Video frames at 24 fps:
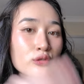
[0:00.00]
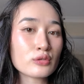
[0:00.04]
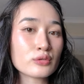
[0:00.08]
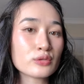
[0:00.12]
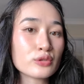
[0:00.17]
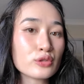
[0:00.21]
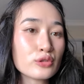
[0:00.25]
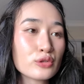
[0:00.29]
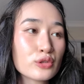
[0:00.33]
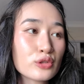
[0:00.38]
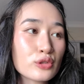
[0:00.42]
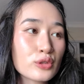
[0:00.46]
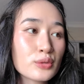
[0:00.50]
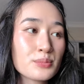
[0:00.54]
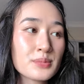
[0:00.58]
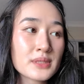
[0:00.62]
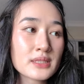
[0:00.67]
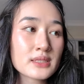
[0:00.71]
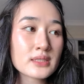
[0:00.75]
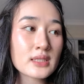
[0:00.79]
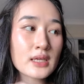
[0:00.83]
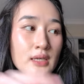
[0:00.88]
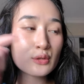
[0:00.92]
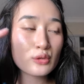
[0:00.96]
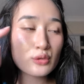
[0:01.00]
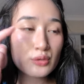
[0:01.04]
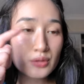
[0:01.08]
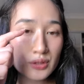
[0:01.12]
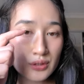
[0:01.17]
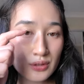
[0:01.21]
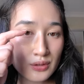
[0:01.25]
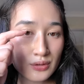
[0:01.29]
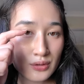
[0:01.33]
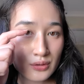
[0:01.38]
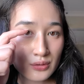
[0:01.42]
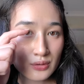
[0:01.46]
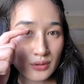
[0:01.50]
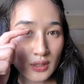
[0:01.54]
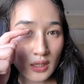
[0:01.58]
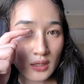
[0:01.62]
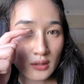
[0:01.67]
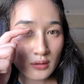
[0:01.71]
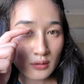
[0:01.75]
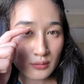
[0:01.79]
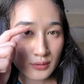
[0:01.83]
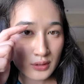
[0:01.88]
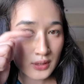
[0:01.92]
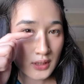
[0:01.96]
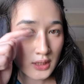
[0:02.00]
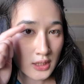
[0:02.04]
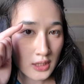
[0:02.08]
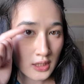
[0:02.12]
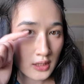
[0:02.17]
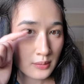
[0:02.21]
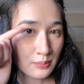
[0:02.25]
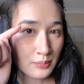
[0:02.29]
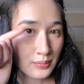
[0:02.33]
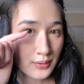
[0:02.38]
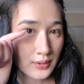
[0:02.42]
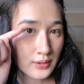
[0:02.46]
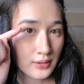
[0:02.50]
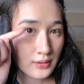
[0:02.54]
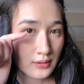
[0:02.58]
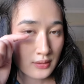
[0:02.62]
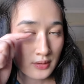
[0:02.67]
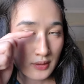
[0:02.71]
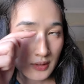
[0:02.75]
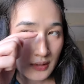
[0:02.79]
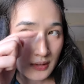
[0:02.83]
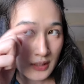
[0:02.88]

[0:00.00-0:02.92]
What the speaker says: on YouTube is that you start on your tips,